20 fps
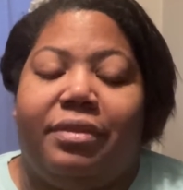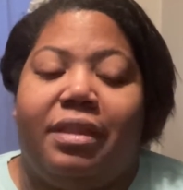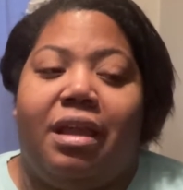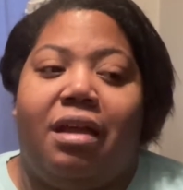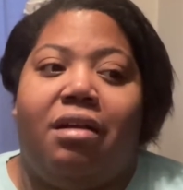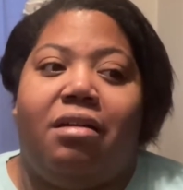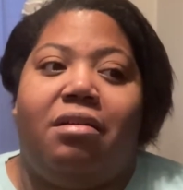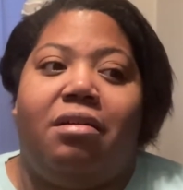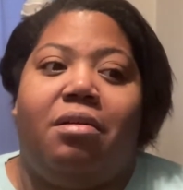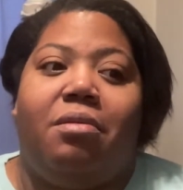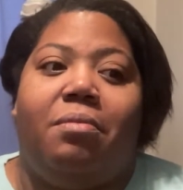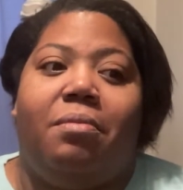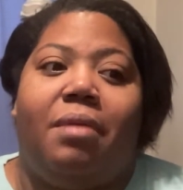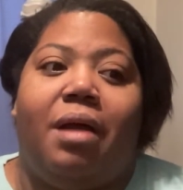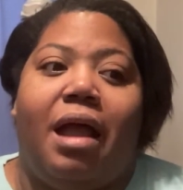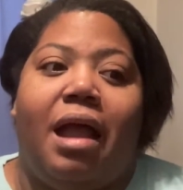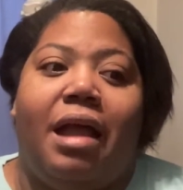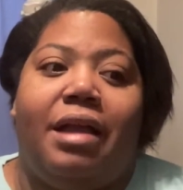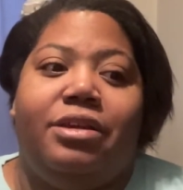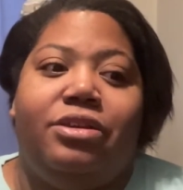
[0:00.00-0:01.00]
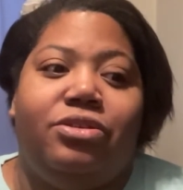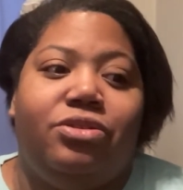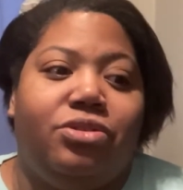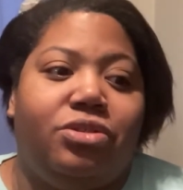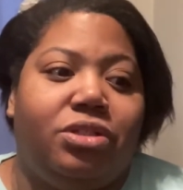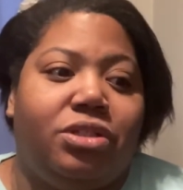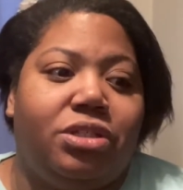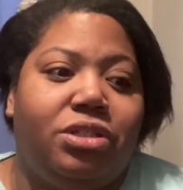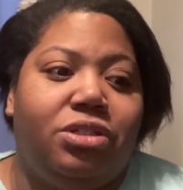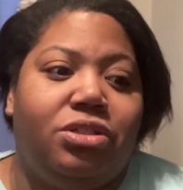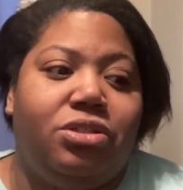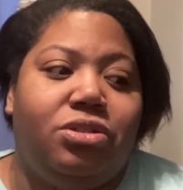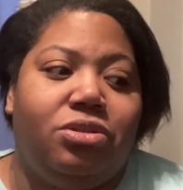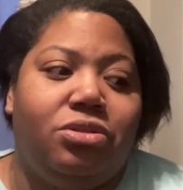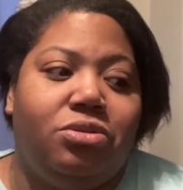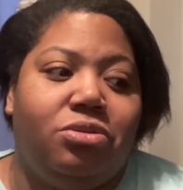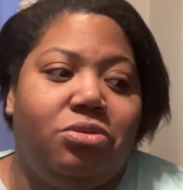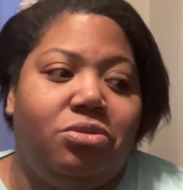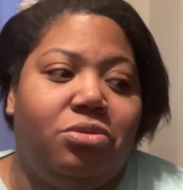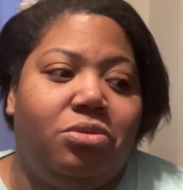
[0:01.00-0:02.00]
I usually
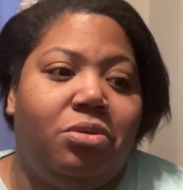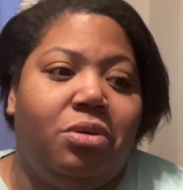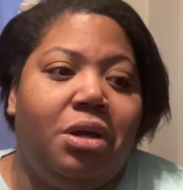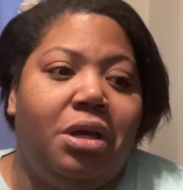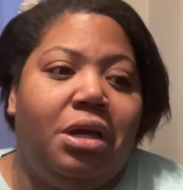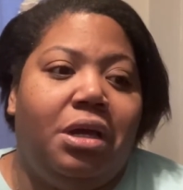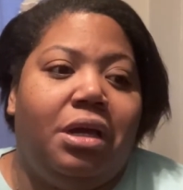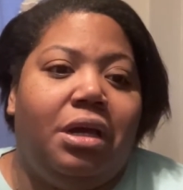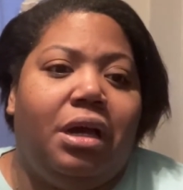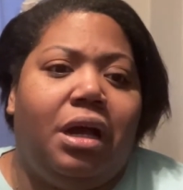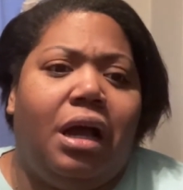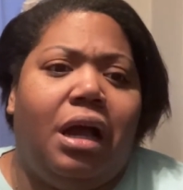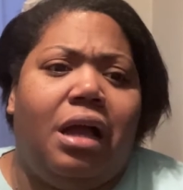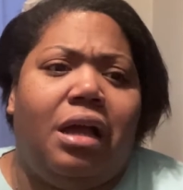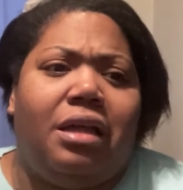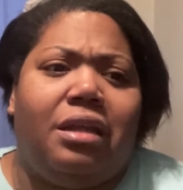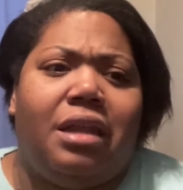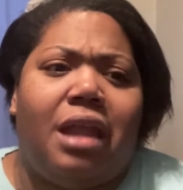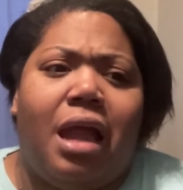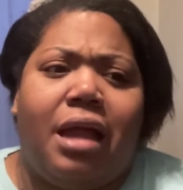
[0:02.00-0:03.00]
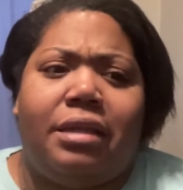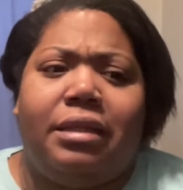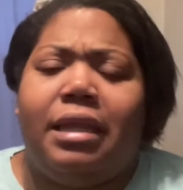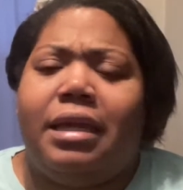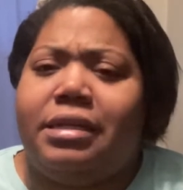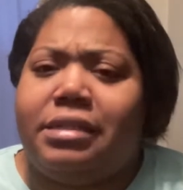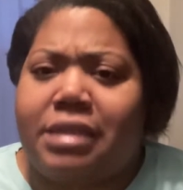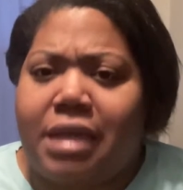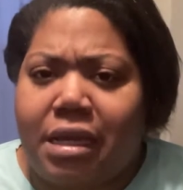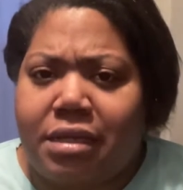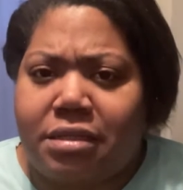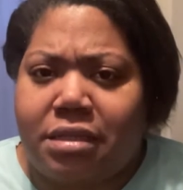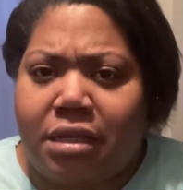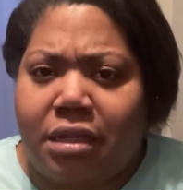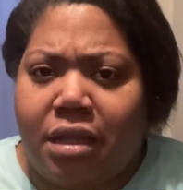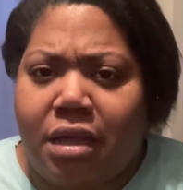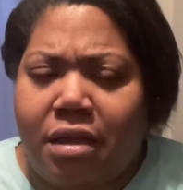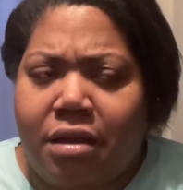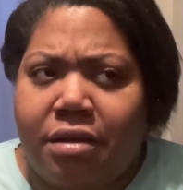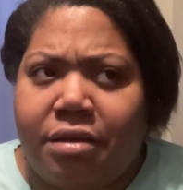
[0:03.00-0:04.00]
do non-latex
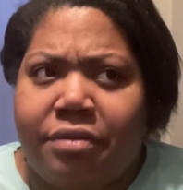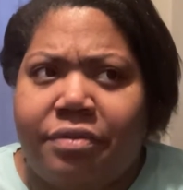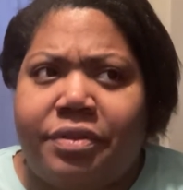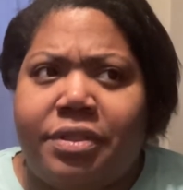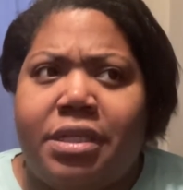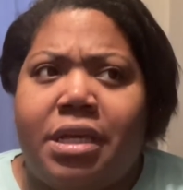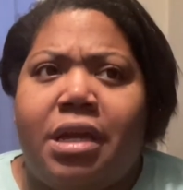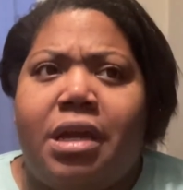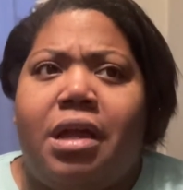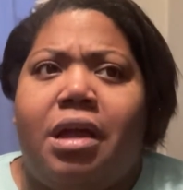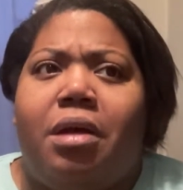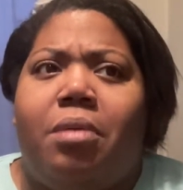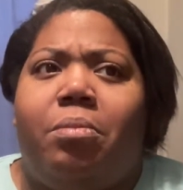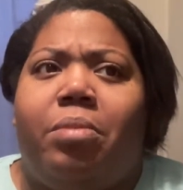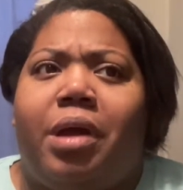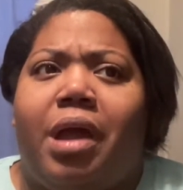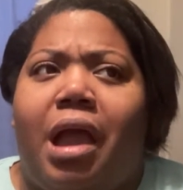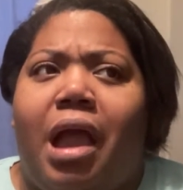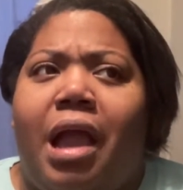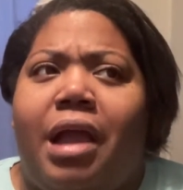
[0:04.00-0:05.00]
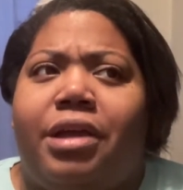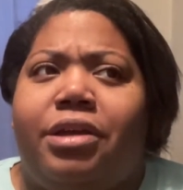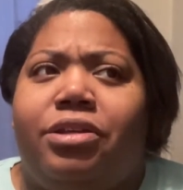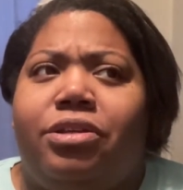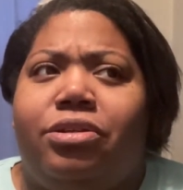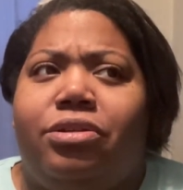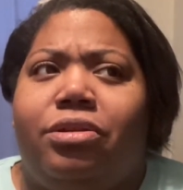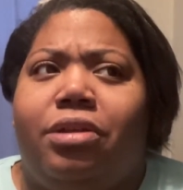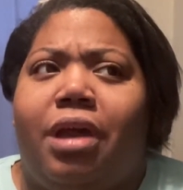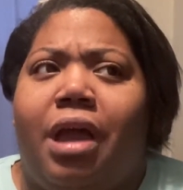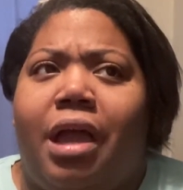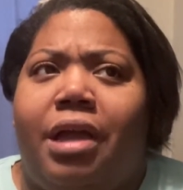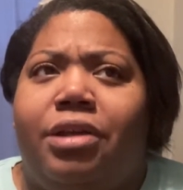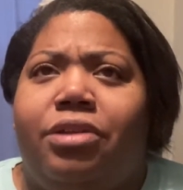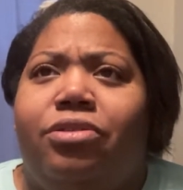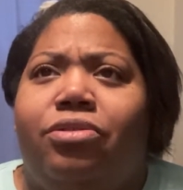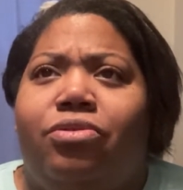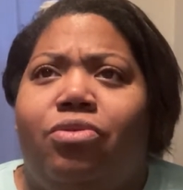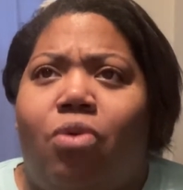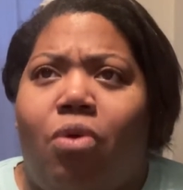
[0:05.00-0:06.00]
gloves, but I
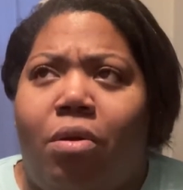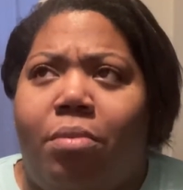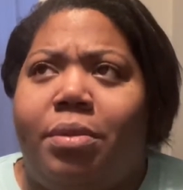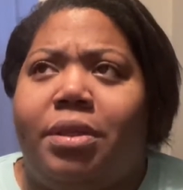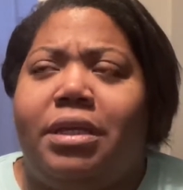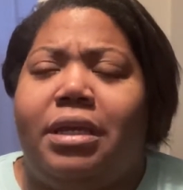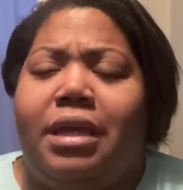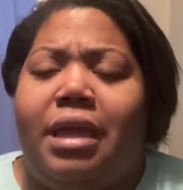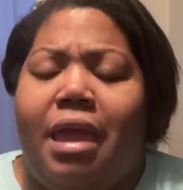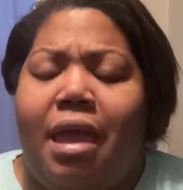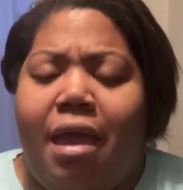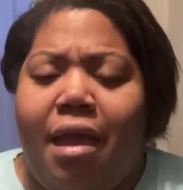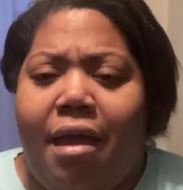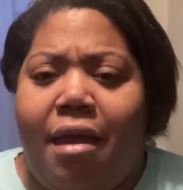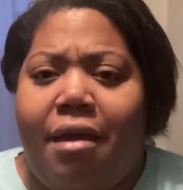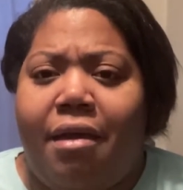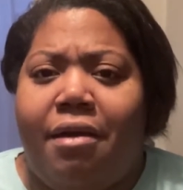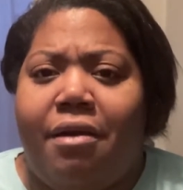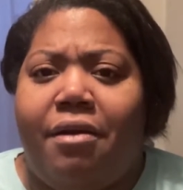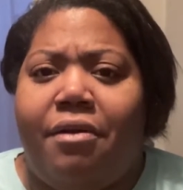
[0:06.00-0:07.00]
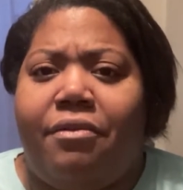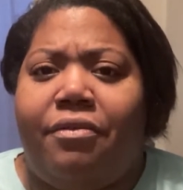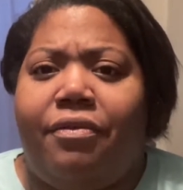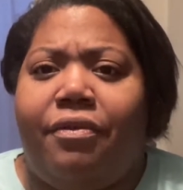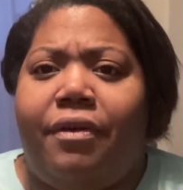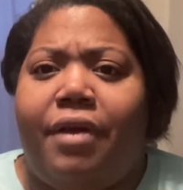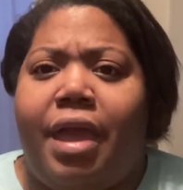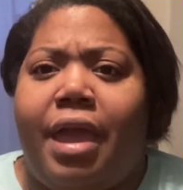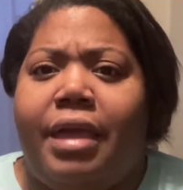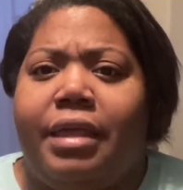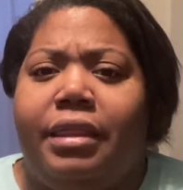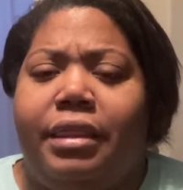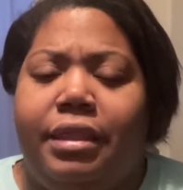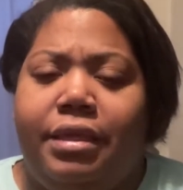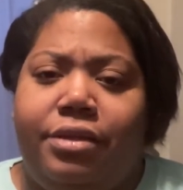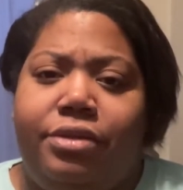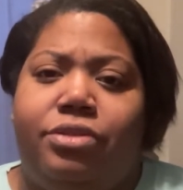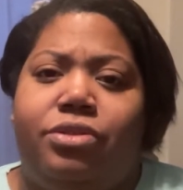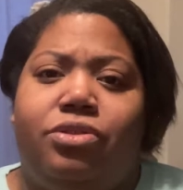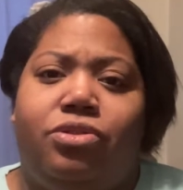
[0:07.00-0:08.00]
normally have at
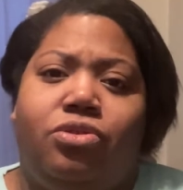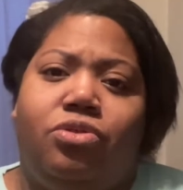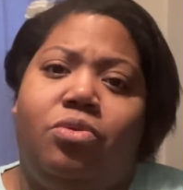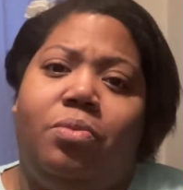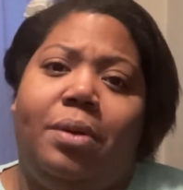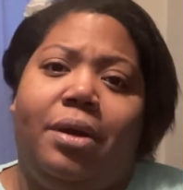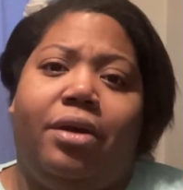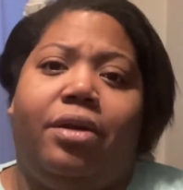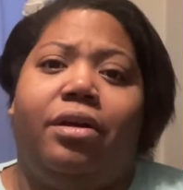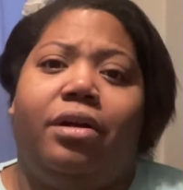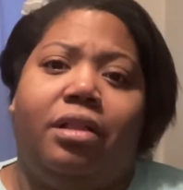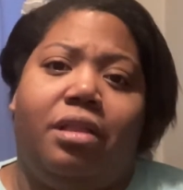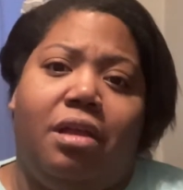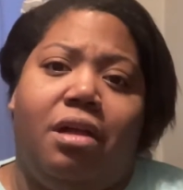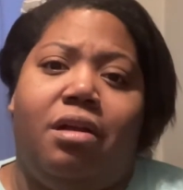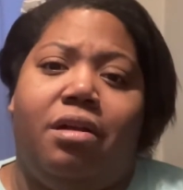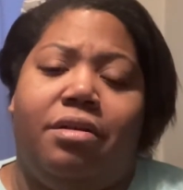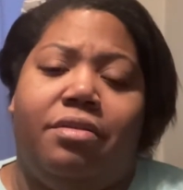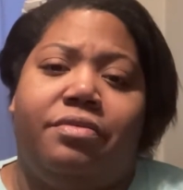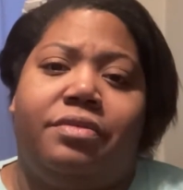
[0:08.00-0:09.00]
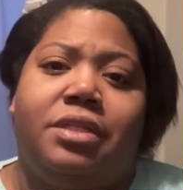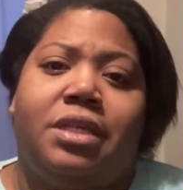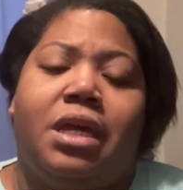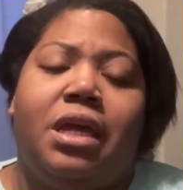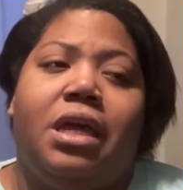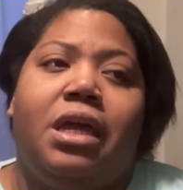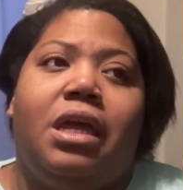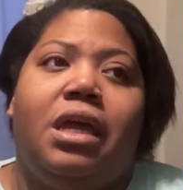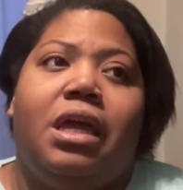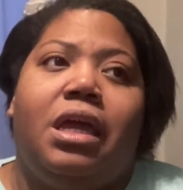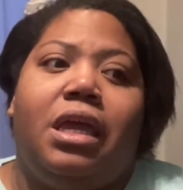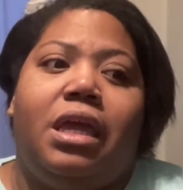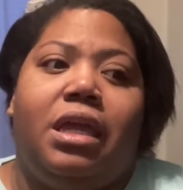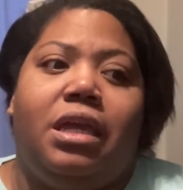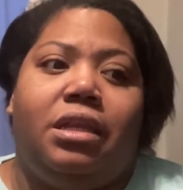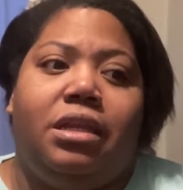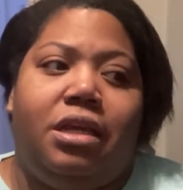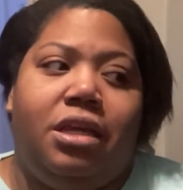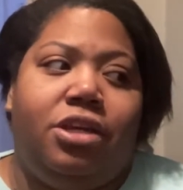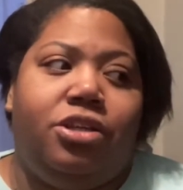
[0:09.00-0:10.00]
least 2 pair of gloves
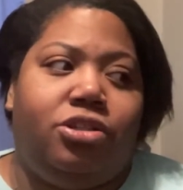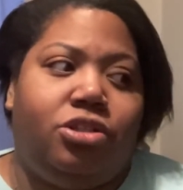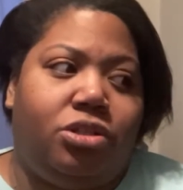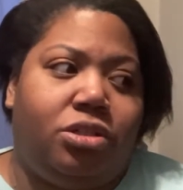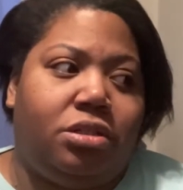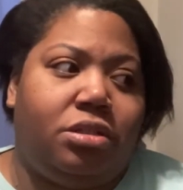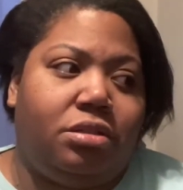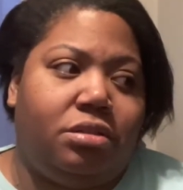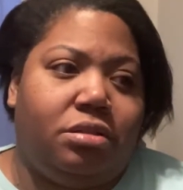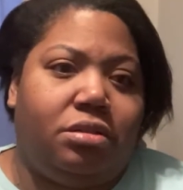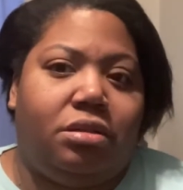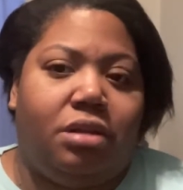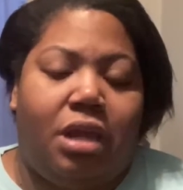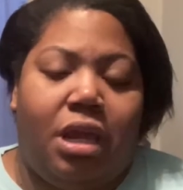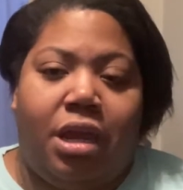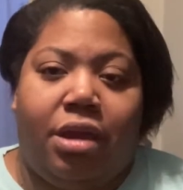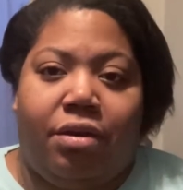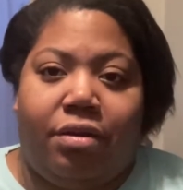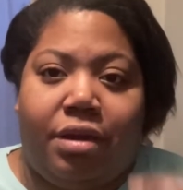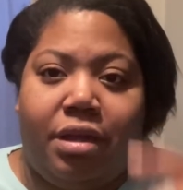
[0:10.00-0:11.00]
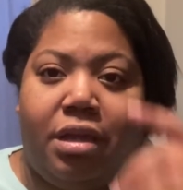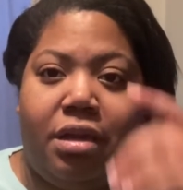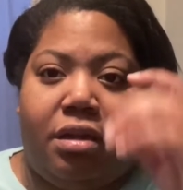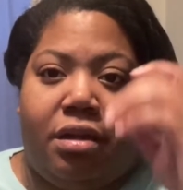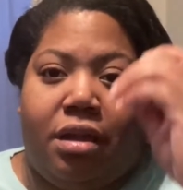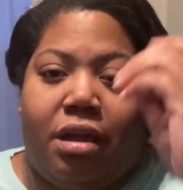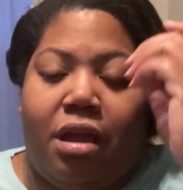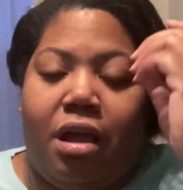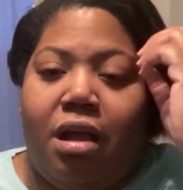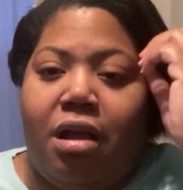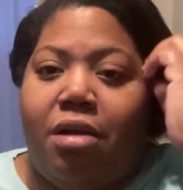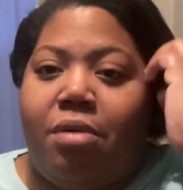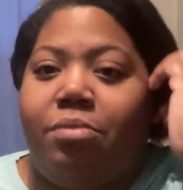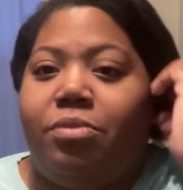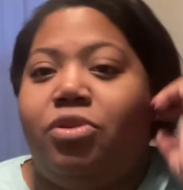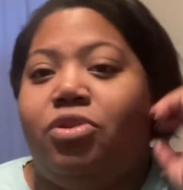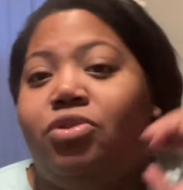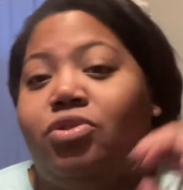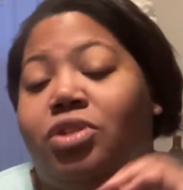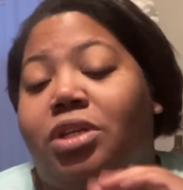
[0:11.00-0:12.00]
in each area.
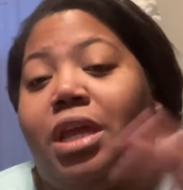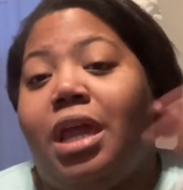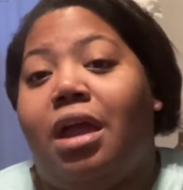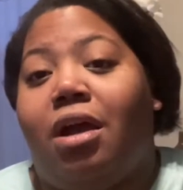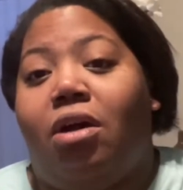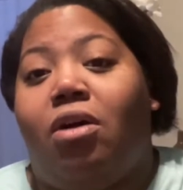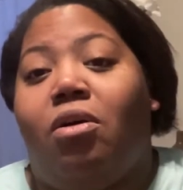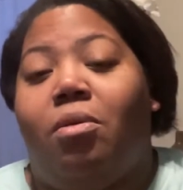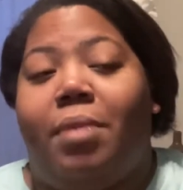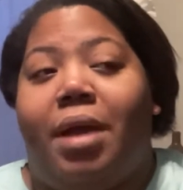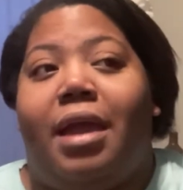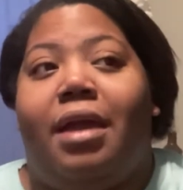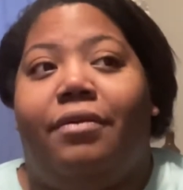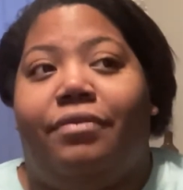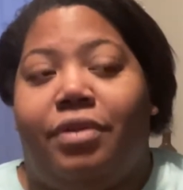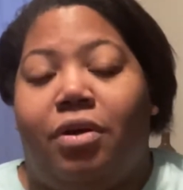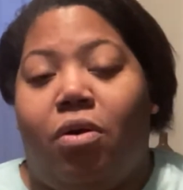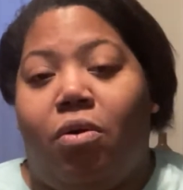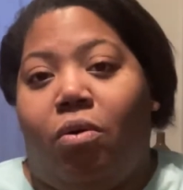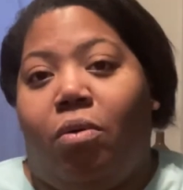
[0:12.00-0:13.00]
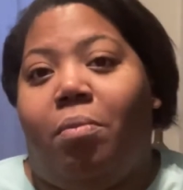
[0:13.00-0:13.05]
Usually at home I have the whole